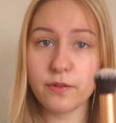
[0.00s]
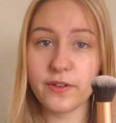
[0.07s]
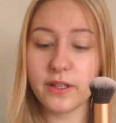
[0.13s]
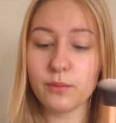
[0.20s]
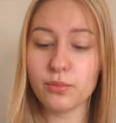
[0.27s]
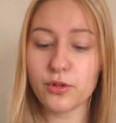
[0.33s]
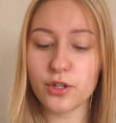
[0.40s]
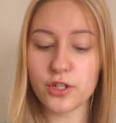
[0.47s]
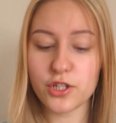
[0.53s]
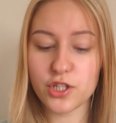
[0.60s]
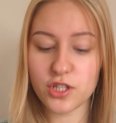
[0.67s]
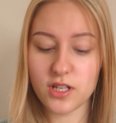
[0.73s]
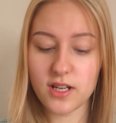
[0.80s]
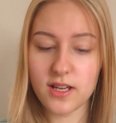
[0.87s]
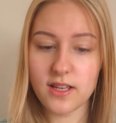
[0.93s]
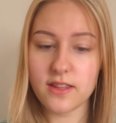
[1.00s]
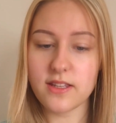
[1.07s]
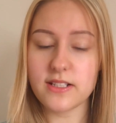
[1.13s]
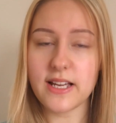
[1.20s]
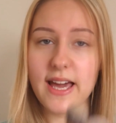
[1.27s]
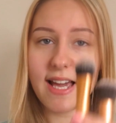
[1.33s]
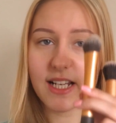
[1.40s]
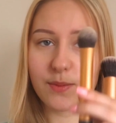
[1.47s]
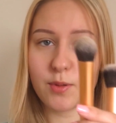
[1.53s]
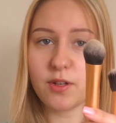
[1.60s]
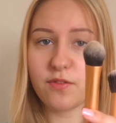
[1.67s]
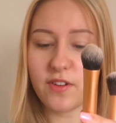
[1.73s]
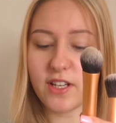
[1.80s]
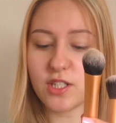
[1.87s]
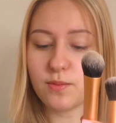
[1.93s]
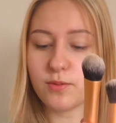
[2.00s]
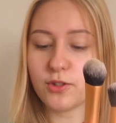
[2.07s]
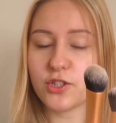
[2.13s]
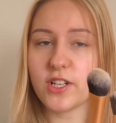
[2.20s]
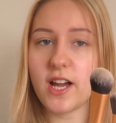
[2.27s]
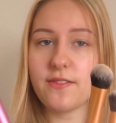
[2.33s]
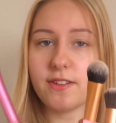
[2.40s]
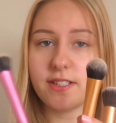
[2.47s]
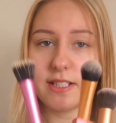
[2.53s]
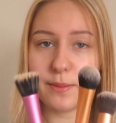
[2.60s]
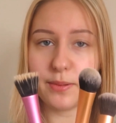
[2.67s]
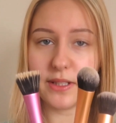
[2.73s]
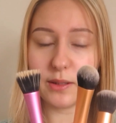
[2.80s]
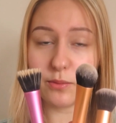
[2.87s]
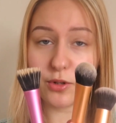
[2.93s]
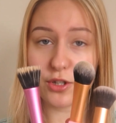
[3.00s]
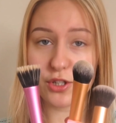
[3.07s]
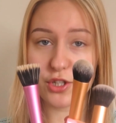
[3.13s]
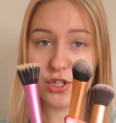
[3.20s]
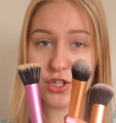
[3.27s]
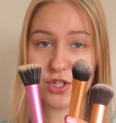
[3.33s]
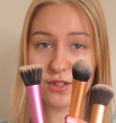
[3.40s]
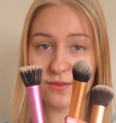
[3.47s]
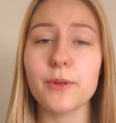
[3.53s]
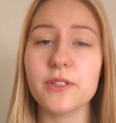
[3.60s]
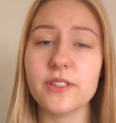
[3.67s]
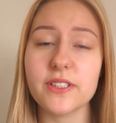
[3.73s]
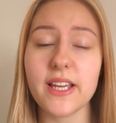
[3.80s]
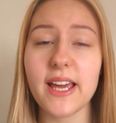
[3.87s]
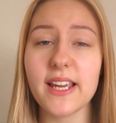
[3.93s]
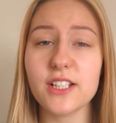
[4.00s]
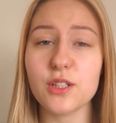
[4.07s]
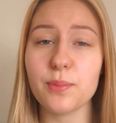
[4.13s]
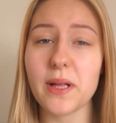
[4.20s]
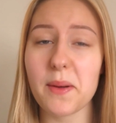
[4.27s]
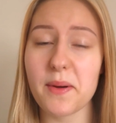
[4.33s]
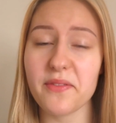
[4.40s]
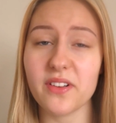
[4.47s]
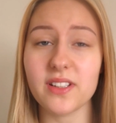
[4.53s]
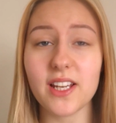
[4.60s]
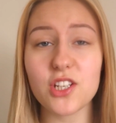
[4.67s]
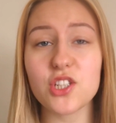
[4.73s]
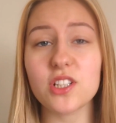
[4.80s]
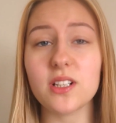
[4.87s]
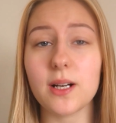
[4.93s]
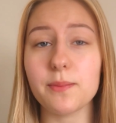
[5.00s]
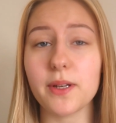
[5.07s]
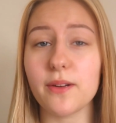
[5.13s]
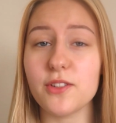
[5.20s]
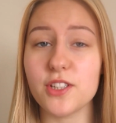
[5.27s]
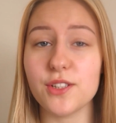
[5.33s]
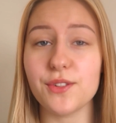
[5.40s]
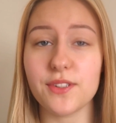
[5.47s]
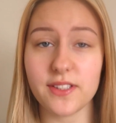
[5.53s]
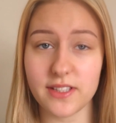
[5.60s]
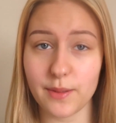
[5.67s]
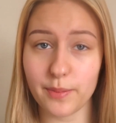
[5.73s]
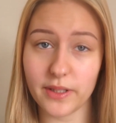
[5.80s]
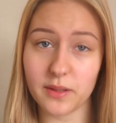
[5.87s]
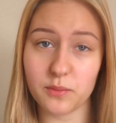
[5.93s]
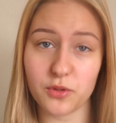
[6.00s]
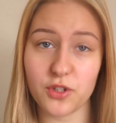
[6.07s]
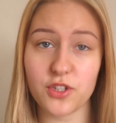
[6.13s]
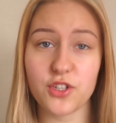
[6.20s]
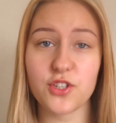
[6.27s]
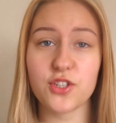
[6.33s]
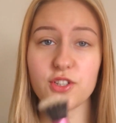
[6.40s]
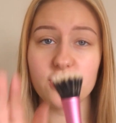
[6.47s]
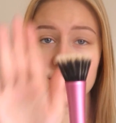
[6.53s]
buffing brush, the expert face brush and the stippling brush. But today, to apply my foundation, I'm going to use the stippling brush.